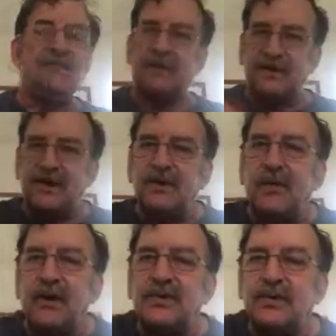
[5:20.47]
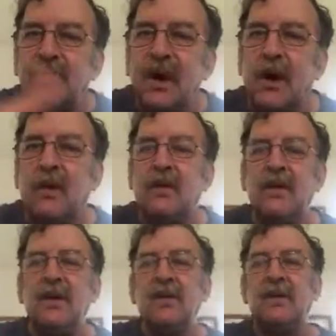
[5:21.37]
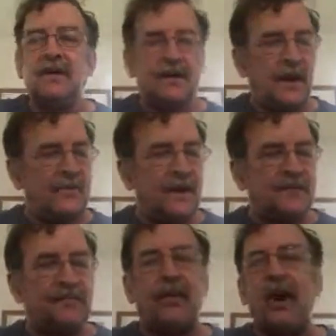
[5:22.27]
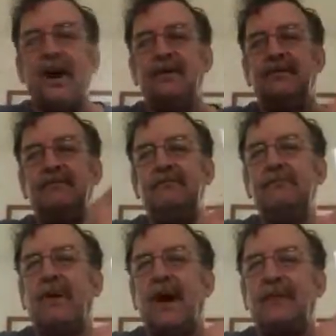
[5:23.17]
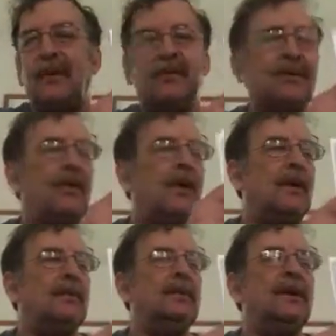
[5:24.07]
They didn't want you to know, okay? That's fraud, fraud upon the court.